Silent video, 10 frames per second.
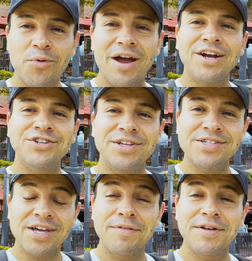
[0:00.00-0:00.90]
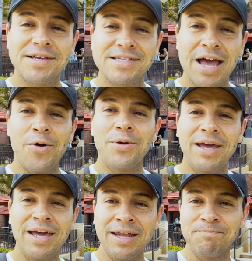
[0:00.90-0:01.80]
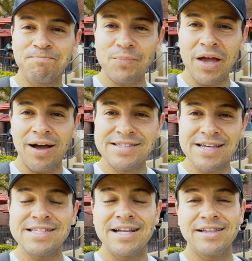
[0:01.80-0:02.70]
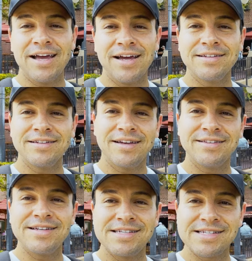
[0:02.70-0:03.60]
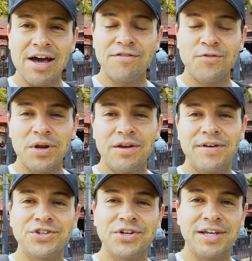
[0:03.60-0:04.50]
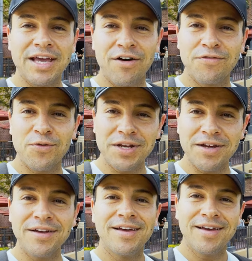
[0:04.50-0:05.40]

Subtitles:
where I actually discovered this out in Disneyland in Disney's California Adventure in California.